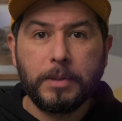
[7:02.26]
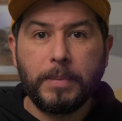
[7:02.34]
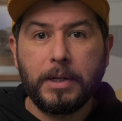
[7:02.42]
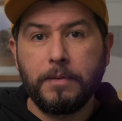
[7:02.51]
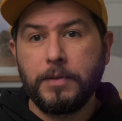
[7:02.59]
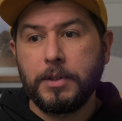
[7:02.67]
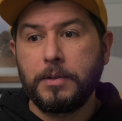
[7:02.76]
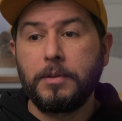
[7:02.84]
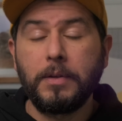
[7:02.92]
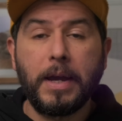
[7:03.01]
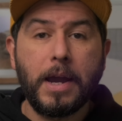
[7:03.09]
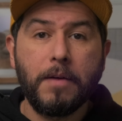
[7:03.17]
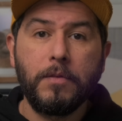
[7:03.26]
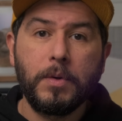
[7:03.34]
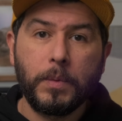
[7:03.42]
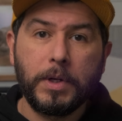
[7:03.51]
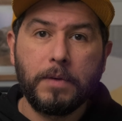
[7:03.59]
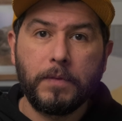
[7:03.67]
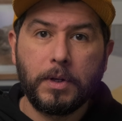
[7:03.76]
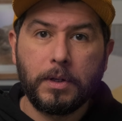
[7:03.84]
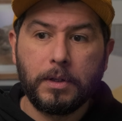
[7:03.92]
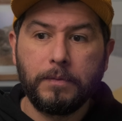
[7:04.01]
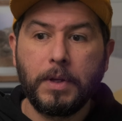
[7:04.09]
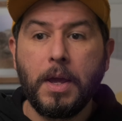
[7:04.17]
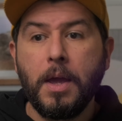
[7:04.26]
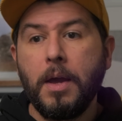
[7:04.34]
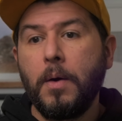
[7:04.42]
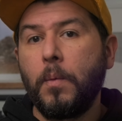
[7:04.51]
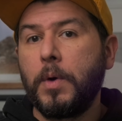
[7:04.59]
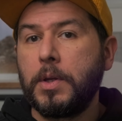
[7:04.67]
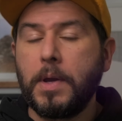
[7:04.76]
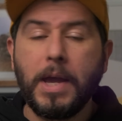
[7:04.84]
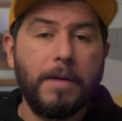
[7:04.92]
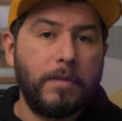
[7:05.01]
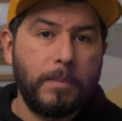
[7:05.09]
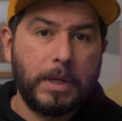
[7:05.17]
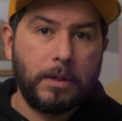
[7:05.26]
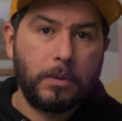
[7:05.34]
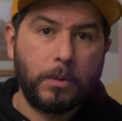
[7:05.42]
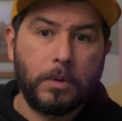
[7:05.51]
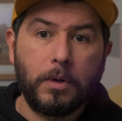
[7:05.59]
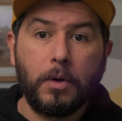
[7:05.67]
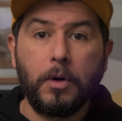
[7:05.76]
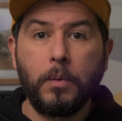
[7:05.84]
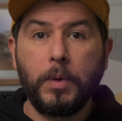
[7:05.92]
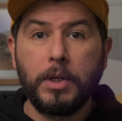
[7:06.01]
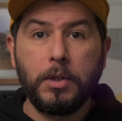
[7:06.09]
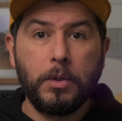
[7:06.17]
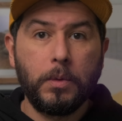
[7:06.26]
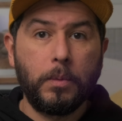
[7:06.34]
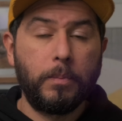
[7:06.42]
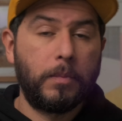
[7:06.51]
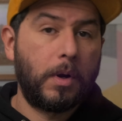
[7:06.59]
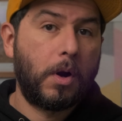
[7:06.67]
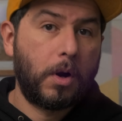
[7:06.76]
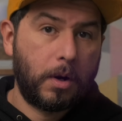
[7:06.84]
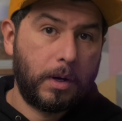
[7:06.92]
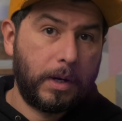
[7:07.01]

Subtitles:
beneficial to everyone involved when you have a mentor or when you are